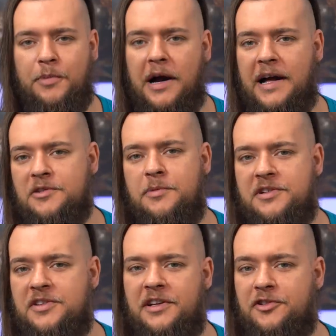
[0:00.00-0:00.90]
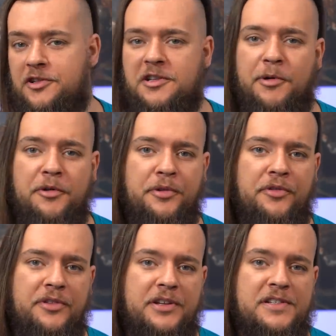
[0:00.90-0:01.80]
But as we'll see in just a
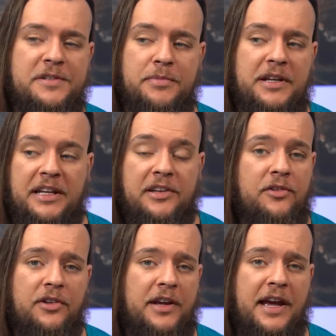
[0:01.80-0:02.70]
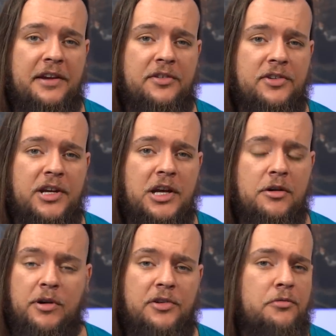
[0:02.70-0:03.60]
moment, this simply isn't the case.
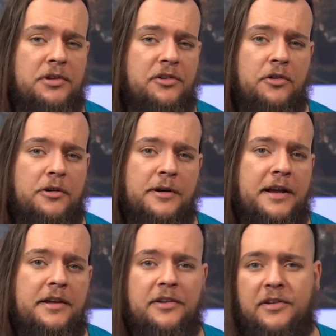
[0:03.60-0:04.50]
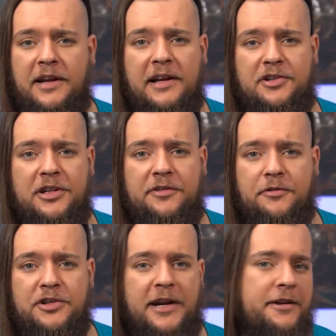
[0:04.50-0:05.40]
Russell did not create his analogy
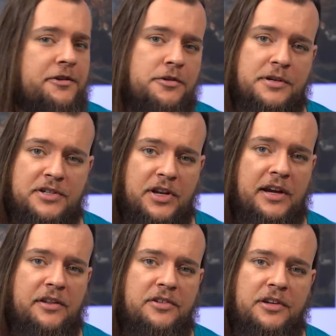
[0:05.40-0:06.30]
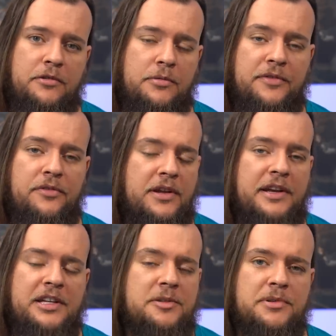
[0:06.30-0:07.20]
to challenge Christianity or even
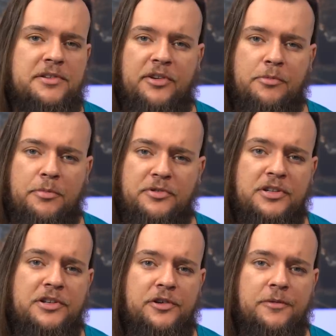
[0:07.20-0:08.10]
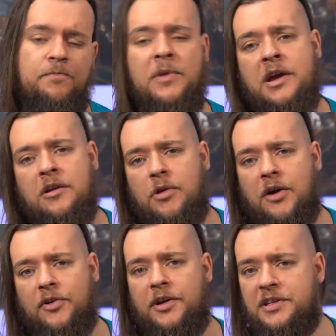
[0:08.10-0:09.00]
any specific proposition.
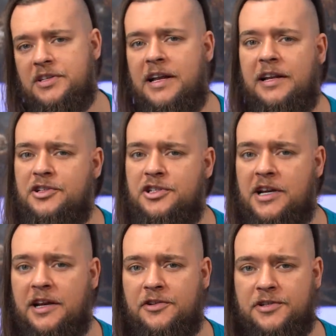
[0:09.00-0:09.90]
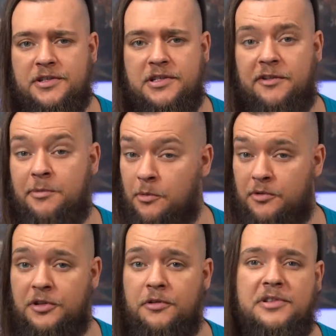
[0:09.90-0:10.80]
Rather, his analogy challenges, if we
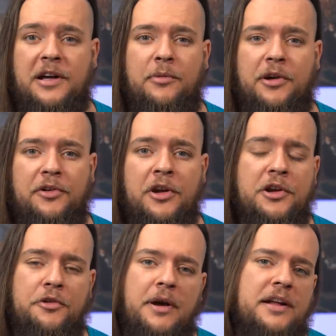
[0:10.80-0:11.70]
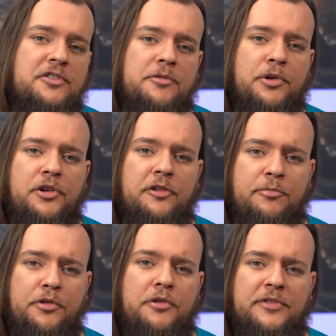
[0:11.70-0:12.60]
want to use that word, who has the burden of
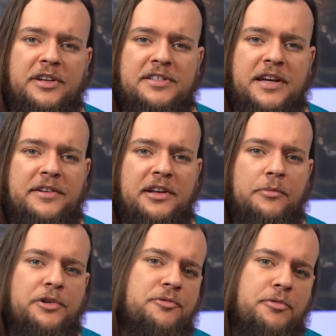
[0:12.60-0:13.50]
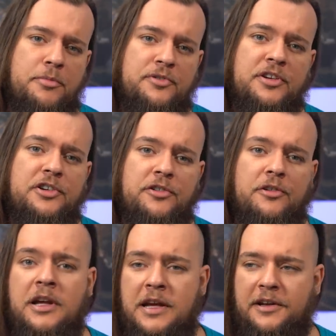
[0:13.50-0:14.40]
proof in a setting in which a
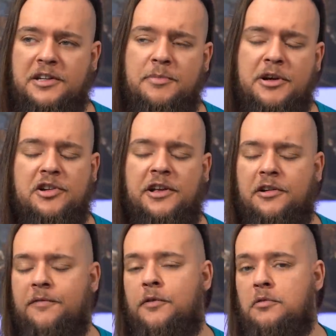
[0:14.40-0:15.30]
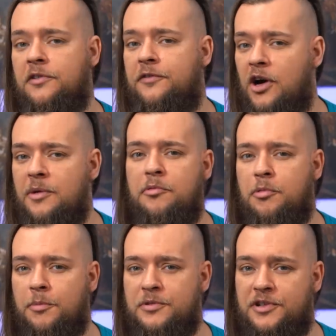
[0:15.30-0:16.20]
proposition, and especially an unfalsifiable
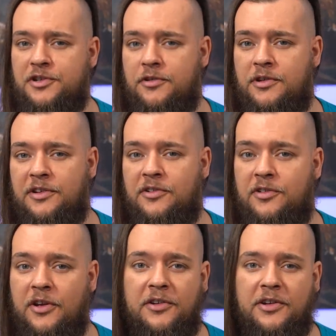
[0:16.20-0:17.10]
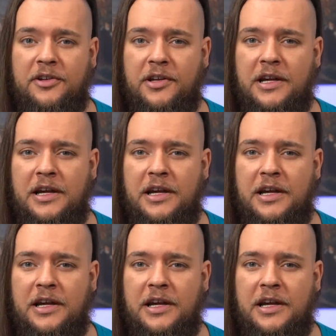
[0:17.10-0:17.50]
proposition, is asserted.